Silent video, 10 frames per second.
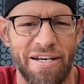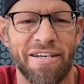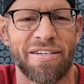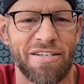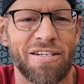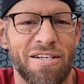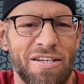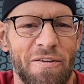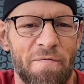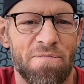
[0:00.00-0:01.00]
Could he beat
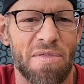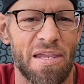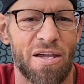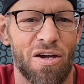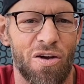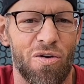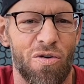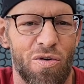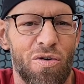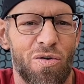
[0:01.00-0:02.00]
Vince
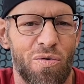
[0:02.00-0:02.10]
Taylor?